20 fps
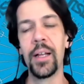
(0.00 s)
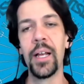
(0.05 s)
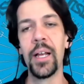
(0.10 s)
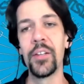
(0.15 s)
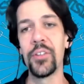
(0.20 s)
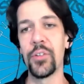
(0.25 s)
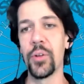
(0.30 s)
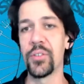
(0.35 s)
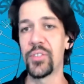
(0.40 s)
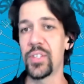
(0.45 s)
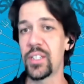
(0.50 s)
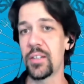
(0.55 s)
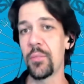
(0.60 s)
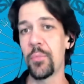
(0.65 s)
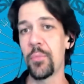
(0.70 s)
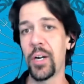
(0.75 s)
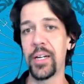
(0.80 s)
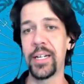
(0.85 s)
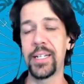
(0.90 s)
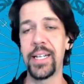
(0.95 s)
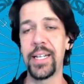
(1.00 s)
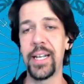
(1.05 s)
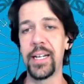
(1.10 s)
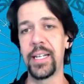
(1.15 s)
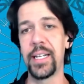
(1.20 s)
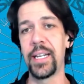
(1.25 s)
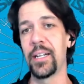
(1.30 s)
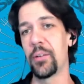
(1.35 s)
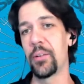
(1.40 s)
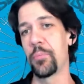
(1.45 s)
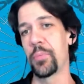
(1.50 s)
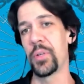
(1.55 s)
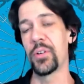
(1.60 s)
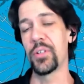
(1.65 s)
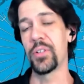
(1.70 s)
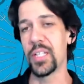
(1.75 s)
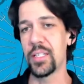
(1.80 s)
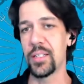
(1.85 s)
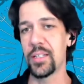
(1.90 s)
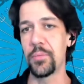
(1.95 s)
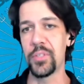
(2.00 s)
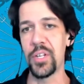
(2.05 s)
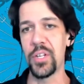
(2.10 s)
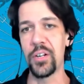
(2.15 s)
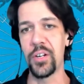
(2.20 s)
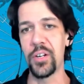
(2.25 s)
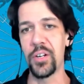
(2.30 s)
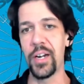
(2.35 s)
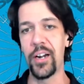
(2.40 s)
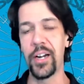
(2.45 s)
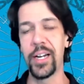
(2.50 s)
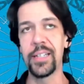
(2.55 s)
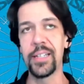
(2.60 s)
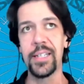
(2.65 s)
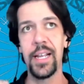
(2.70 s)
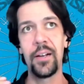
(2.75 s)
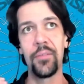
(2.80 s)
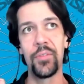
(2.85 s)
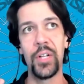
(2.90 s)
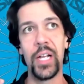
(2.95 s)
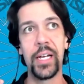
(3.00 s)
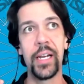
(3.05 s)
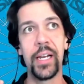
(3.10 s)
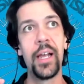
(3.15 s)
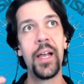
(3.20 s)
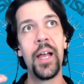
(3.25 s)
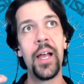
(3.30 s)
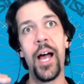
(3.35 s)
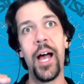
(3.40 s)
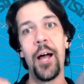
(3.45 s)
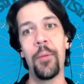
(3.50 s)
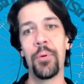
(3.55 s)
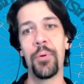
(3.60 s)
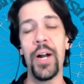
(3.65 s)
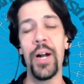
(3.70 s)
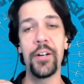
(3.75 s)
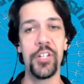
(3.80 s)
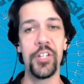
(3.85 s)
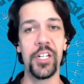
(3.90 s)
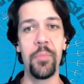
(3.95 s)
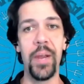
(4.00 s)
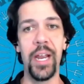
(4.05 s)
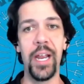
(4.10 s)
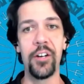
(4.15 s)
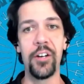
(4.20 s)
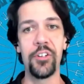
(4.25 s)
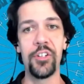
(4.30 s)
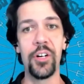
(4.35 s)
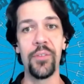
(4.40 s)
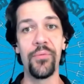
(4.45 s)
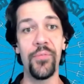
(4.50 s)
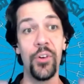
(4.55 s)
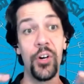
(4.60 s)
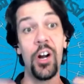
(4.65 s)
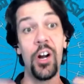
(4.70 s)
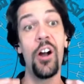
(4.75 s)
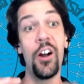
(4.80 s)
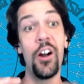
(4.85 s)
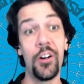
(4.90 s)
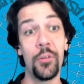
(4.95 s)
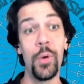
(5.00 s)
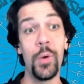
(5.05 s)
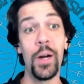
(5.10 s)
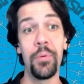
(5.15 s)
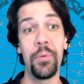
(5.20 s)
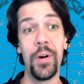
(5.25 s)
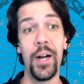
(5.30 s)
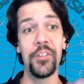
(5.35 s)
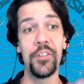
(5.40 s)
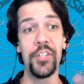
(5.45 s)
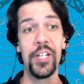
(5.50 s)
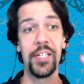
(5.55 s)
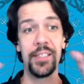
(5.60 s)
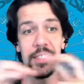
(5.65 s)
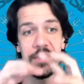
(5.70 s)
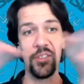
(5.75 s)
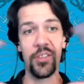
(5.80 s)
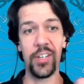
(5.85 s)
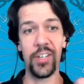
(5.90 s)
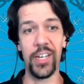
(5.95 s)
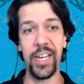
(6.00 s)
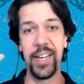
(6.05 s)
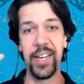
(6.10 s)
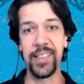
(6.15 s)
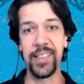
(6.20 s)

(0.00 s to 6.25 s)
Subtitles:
So a system architect in computer systems engineering is kind of like a project manager for a hardware project that's looking at